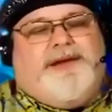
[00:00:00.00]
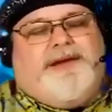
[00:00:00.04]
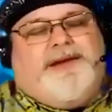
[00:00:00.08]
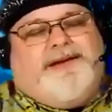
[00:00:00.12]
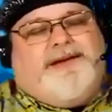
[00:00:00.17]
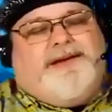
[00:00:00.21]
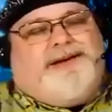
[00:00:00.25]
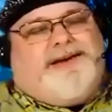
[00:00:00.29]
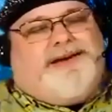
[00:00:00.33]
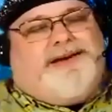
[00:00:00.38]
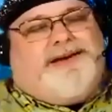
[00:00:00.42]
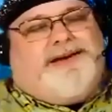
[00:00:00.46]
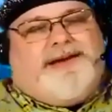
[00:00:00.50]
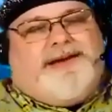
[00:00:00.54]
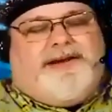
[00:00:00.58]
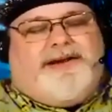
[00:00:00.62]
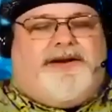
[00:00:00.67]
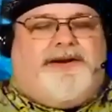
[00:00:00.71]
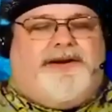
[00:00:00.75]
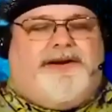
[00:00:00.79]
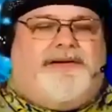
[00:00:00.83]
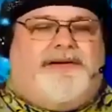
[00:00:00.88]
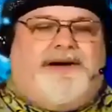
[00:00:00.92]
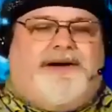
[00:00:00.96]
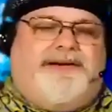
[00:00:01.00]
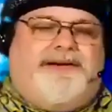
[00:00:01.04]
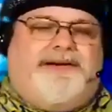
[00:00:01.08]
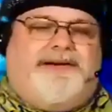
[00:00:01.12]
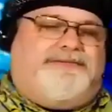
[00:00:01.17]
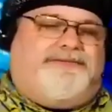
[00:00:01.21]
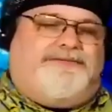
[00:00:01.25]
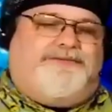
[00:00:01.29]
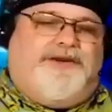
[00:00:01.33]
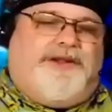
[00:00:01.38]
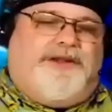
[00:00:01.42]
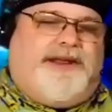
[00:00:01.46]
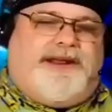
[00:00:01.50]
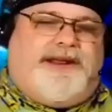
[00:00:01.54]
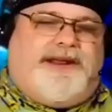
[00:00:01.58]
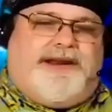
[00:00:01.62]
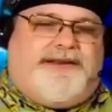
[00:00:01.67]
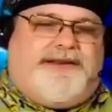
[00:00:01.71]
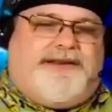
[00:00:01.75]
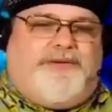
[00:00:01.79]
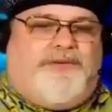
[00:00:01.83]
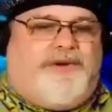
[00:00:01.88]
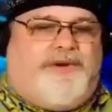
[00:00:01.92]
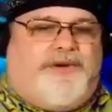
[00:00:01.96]
But you know, I really
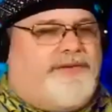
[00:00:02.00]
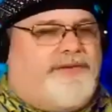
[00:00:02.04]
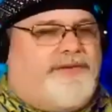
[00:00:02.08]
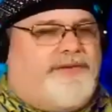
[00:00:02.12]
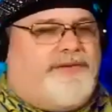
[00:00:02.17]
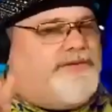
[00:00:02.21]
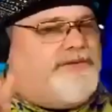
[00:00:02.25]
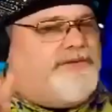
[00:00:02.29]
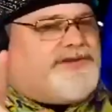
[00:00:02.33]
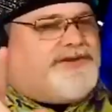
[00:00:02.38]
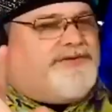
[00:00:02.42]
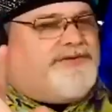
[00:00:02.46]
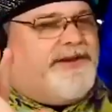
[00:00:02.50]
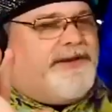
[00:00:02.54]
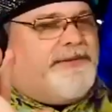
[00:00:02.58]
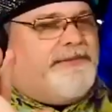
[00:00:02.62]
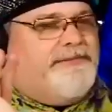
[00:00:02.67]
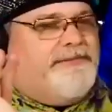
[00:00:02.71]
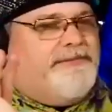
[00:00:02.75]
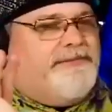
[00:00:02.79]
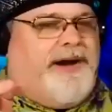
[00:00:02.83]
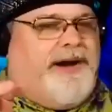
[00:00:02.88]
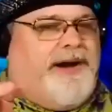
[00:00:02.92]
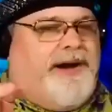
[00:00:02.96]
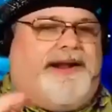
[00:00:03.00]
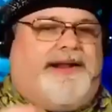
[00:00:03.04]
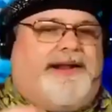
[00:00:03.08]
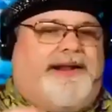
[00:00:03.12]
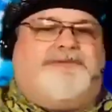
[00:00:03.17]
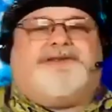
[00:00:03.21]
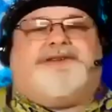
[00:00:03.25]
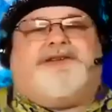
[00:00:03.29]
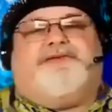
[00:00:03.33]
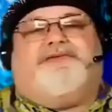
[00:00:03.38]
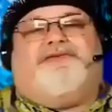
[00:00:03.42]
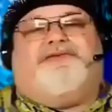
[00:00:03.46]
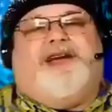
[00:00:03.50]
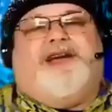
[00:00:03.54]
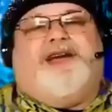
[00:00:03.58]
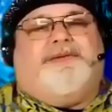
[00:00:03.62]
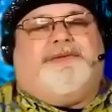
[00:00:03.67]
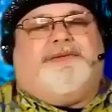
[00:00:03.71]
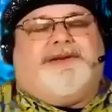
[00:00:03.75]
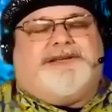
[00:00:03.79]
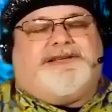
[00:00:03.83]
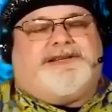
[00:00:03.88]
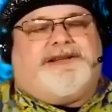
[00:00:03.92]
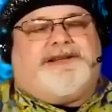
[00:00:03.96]
didn't. There weren't. It wasn't really mine. It was the
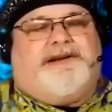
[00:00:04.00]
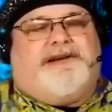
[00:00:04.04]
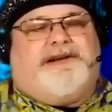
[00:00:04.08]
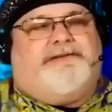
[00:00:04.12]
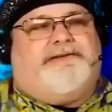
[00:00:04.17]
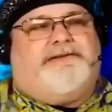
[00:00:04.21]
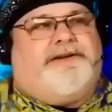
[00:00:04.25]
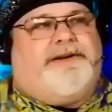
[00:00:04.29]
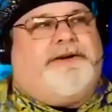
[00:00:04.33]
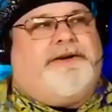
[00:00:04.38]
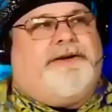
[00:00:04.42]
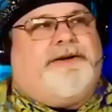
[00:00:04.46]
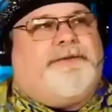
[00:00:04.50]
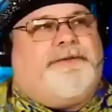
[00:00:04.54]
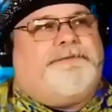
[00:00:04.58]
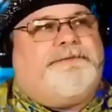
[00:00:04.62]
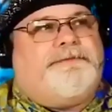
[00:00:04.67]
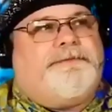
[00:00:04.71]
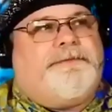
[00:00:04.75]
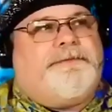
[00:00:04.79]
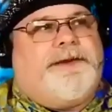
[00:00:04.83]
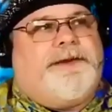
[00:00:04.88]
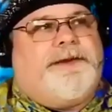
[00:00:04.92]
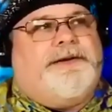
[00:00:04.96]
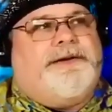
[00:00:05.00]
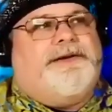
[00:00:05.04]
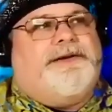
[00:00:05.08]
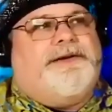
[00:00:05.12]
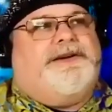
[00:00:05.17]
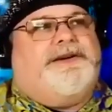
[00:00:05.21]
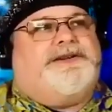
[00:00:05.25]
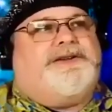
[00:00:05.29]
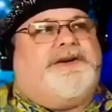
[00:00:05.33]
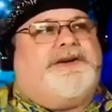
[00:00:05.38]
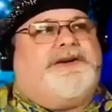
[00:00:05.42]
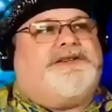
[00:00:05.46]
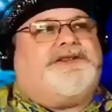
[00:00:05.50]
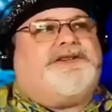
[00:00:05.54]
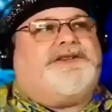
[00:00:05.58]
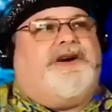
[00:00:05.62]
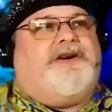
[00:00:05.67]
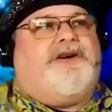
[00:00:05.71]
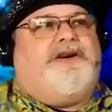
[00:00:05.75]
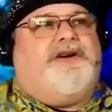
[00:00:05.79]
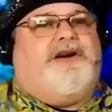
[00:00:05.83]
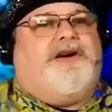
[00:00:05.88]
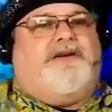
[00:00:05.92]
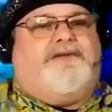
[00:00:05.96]
family stuff. You know. So I
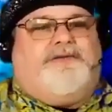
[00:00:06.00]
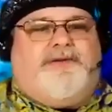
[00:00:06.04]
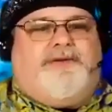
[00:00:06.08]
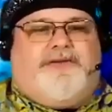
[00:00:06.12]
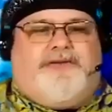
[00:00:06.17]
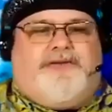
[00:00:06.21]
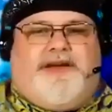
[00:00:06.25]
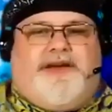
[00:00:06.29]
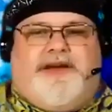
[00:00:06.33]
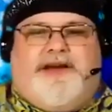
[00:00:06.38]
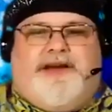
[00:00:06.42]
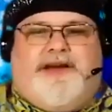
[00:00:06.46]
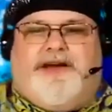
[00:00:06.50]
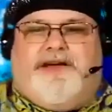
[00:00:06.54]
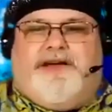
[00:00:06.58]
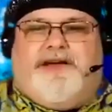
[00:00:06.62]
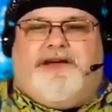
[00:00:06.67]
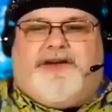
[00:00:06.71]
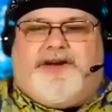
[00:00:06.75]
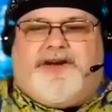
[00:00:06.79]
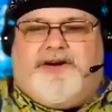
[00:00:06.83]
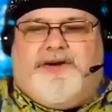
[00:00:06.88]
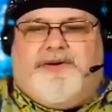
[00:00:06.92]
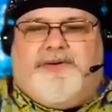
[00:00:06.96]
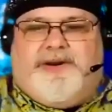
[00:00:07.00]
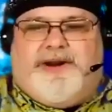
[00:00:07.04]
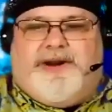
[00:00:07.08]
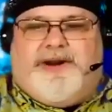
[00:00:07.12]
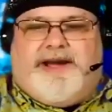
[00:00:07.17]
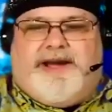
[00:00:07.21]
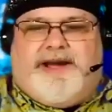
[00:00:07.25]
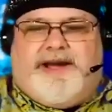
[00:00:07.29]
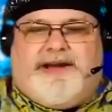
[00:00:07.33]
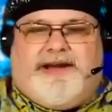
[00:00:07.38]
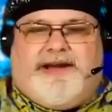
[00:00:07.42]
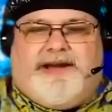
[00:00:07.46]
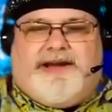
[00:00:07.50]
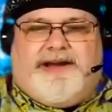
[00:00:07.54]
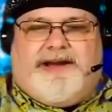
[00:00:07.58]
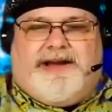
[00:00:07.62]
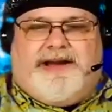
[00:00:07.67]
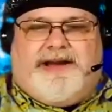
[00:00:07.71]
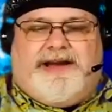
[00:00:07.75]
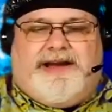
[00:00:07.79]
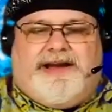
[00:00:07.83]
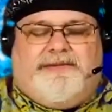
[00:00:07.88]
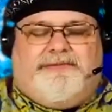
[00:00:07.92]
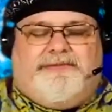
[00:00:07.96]
started off with the uh, the Kodak.
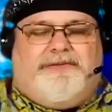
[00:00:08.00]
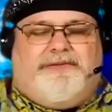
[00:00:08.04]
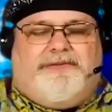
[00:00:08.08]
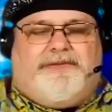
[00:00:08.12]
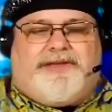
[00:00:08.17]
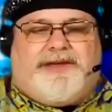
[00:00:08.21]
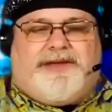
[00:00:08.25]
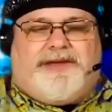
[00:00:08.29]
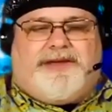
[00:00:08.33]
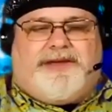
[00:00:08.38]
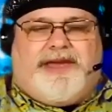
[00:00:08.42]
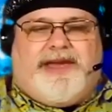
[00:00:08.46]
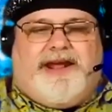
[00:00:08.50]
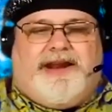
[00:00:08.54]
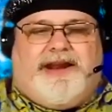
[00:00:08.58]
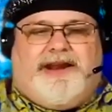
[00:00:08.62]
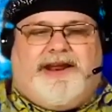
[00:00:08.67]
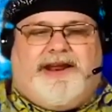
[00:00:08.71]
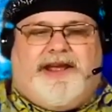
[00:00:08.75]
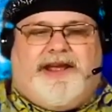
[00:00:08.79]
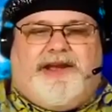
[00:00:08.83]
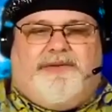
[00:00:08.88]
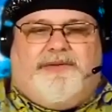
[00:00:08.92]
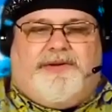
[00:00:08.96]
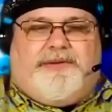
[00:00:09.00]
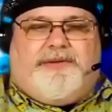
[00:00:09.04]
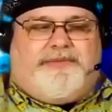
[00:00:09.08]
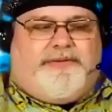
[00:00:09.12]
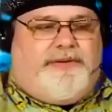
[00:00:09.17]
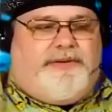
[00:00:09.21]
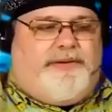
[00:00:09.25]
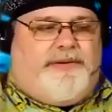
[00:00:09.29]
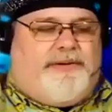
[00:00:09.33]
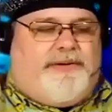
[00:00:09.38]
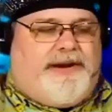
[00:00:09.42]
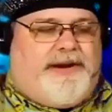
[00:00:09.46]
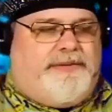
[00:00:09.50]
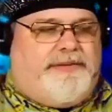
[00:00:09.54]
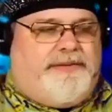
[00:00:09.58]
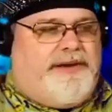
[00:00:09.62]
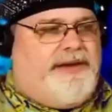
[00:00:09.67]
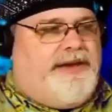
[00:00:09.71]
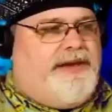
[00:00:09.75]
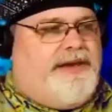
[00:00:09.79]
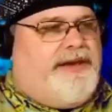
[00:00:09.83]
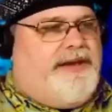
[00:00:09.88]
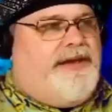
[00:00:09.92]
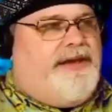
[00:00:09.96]
Uh, I've been with the Canon AE-1 program.
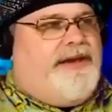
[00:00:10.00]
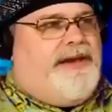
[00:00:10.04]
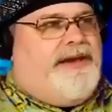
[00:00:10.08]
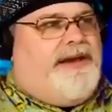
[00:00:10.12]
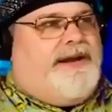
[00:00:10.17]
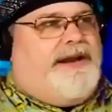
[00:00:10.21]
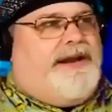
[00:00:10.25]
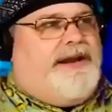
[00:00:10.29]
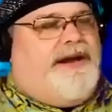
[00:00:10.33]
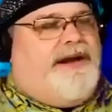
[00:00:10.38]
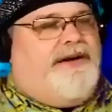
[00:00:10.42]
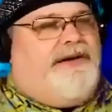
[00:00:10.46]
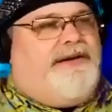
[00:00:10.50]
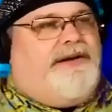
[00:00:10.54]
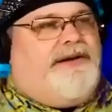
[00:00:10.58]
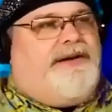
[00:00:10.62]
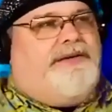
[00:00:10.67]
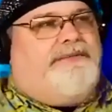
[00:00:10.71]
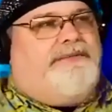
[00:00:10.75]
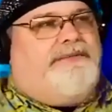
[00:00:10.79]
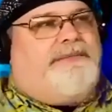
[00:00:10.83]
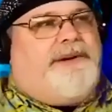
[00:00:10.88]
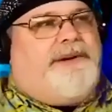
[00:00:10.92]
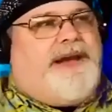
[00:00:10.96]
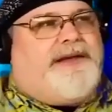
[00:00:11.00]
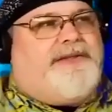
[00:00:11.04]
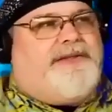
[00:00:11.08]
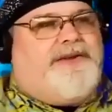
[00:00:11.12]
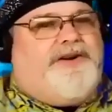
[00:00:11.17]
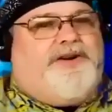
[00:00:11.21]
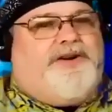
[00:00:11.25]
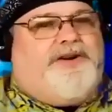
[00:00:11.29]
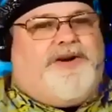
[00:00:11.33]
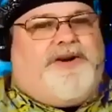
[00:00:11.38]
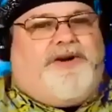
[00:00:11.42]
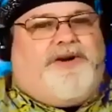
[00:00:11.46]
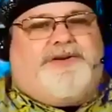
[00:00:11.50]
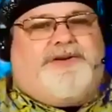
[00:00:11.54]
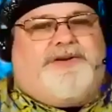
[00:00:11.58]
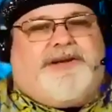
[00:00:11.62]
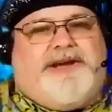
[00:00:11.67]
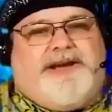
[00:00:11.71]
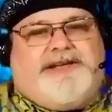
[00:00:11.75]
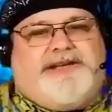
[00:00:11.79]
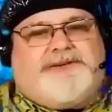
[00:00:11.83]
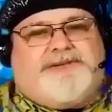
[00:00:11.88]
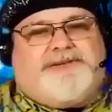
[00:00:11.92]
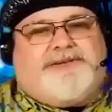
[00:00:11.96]
Now, back in the good old
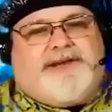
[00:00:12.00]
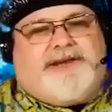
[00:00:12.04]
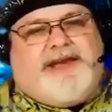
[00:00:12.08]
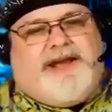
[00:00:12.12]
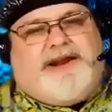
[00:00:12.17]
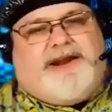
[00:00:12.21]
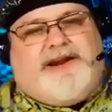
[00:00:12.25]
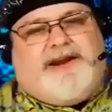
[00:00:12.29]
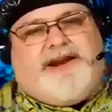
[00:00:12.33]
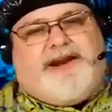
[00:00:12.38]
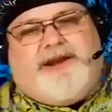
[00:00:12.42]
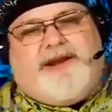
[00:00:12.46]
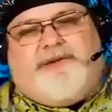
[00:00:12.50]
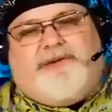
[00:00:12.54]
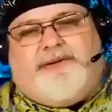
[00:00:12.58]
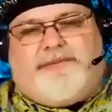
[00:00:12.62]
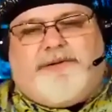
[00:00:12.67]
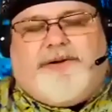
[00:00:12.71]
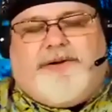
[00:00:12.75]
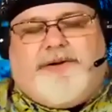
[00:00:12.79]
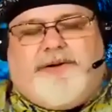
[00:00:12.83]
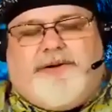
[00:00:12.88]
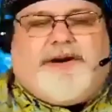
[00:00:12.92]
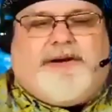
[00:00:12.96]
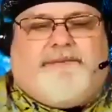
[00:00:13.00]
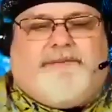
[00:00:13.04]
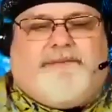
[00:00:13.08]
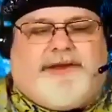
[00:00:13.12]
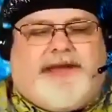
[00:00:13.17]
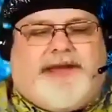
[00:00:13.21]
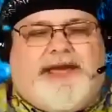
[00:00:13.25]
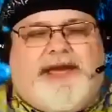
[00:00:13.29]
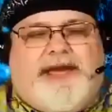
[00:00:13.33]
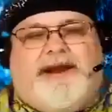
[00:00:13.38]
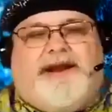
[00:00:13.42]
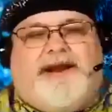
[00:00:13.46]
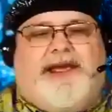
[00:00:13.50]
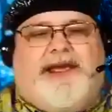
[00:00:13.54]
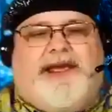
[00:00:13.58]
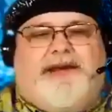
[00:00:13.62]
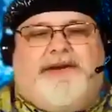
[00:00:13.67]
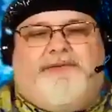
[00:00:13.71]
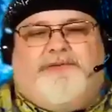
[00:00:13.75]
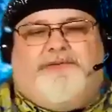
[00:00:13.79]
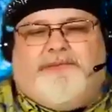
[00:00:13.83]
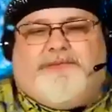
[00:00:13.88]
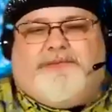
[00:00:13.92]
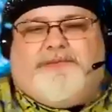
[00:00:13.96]
days, the Canon AE-1 program. The Canon
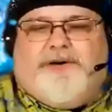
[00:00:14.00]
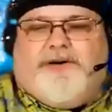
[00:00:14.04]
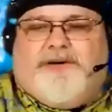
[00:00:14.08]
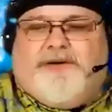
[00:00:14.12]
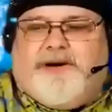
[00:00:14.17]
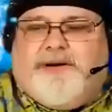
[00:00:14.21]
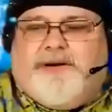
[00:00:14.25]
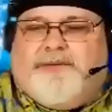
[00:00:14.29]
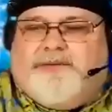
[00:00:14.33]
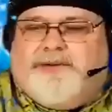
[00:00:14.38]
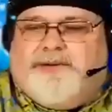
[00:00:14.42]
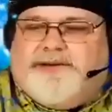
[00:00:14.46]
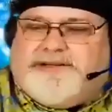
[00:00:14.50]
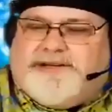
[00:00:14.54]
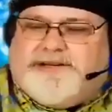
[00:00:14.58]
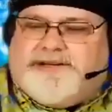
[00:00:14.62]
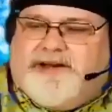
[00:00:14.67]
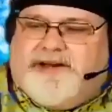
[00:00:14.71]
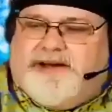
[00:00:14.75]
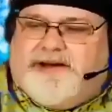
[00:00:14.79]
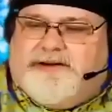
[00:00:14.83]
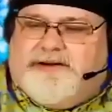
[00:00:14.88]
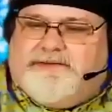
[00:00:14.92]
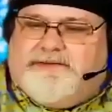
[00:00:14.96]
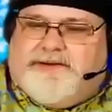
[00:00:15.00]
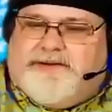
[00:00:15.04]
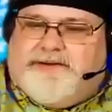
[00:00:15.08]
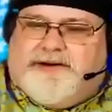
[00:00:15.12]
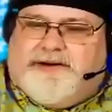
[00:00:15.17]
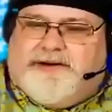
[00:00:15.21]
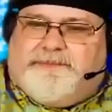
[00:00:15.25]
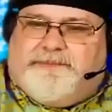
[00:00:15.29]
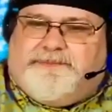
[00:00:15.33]
AE-1 program was a of a